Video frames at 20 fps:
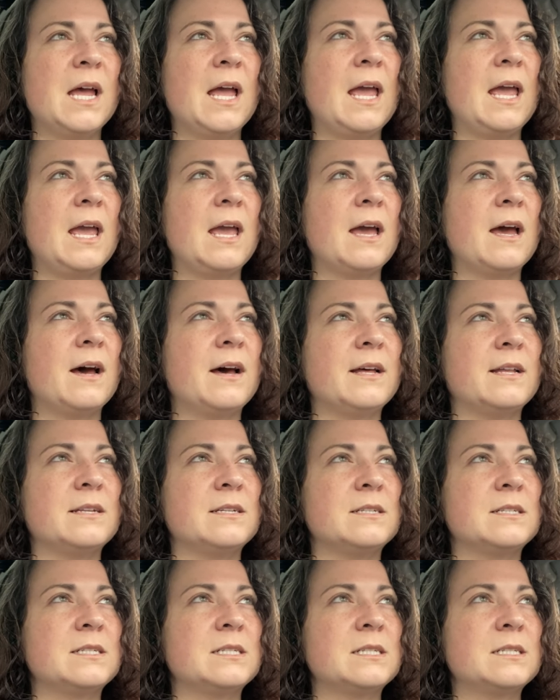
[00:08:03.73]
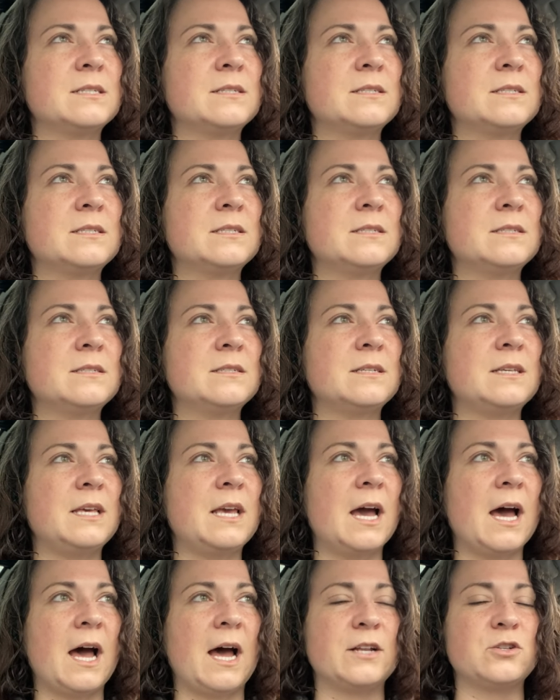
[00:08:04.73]
And
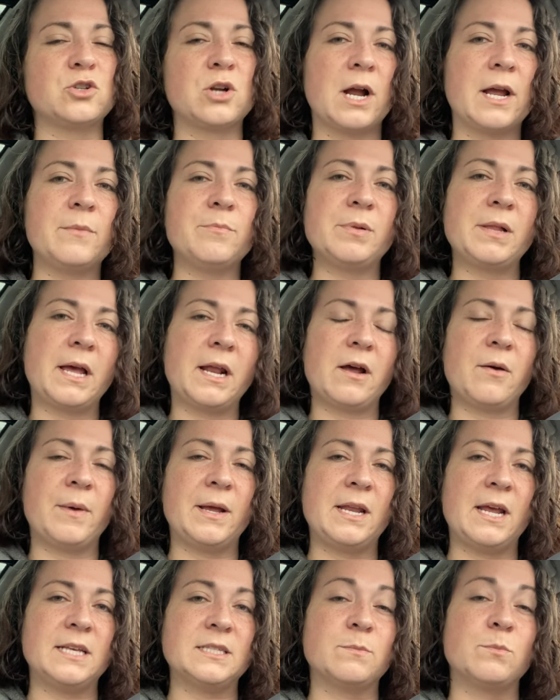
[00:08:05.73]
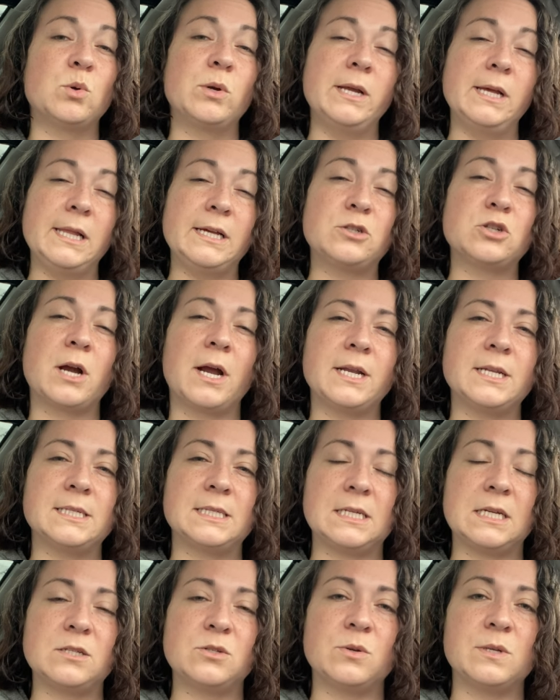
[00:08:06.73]
yeah, try and plan out my days. I'm really trying to
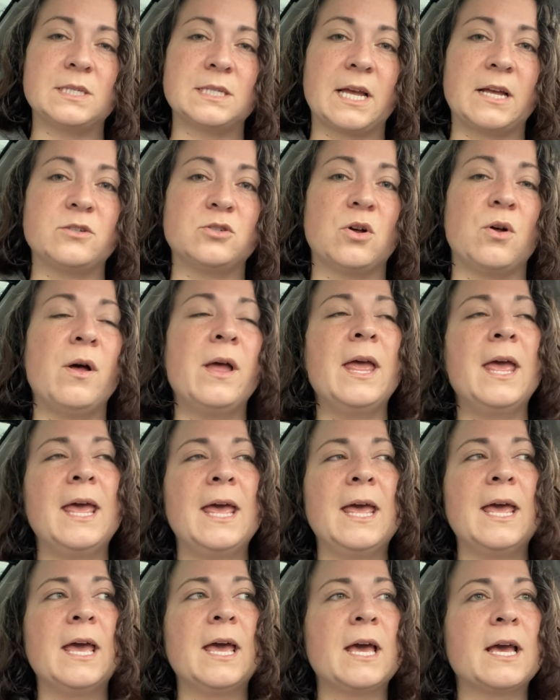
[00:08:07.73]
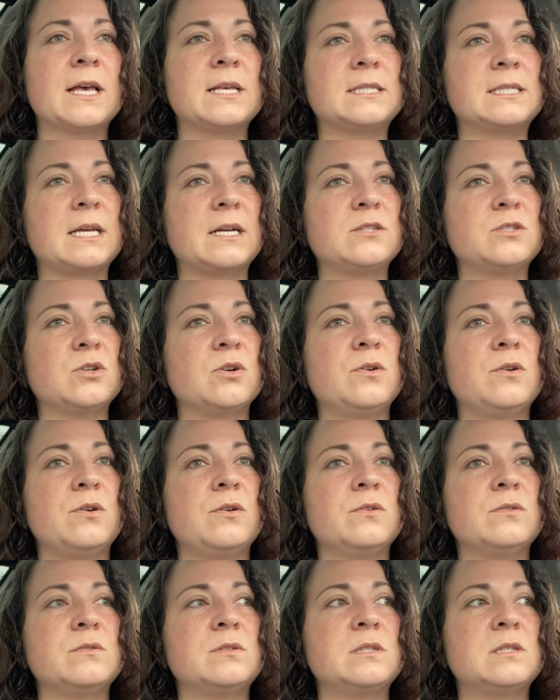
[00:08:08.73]
stick to a schedule because
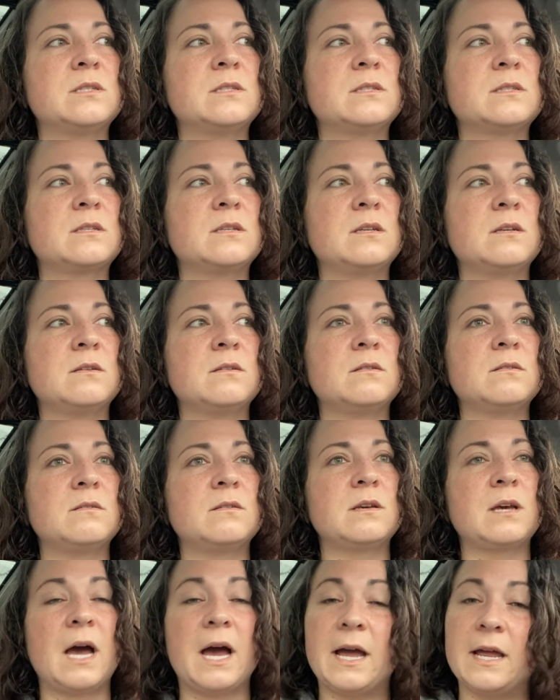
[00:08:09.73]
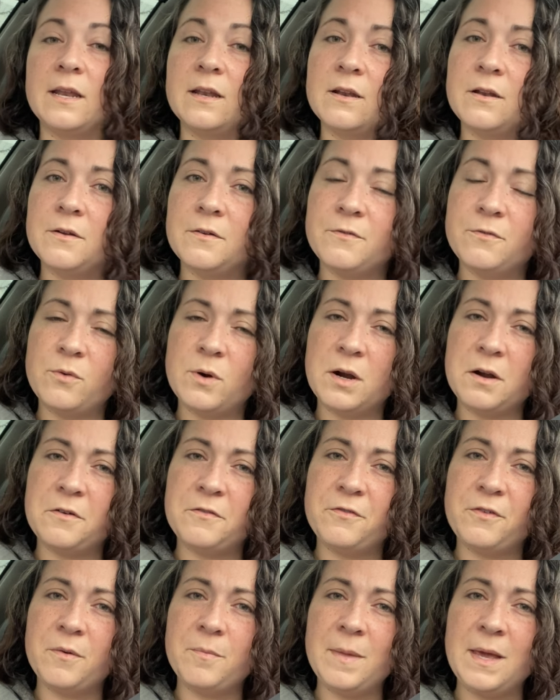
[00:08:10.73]
schedules kind of work
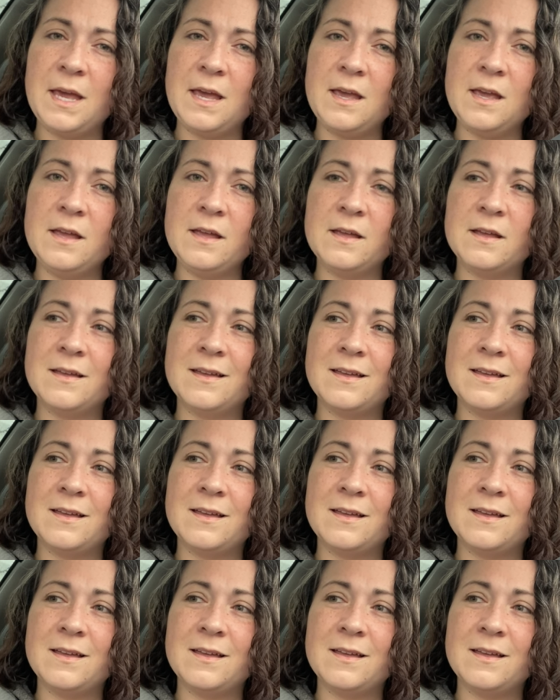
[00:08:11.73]
for me.